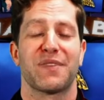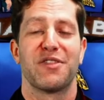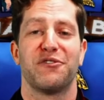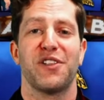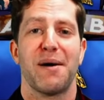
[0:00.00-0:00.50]

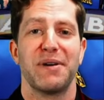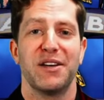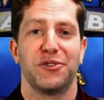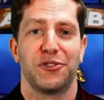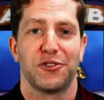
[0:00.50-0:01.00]
And the flop
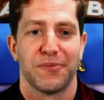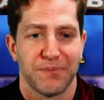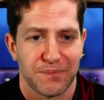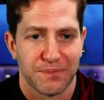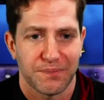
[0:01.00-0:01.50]
is
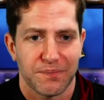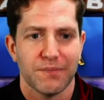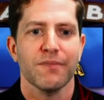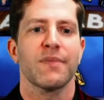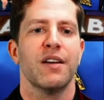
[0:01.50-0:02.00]

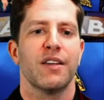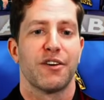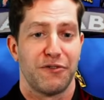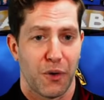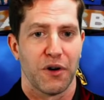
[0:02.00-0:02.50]

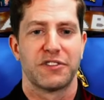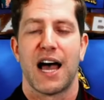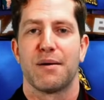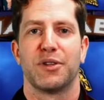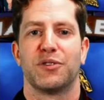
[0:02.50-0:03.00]
the four of
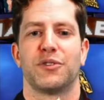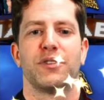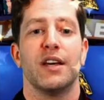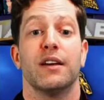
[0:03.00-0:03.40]
diamonds,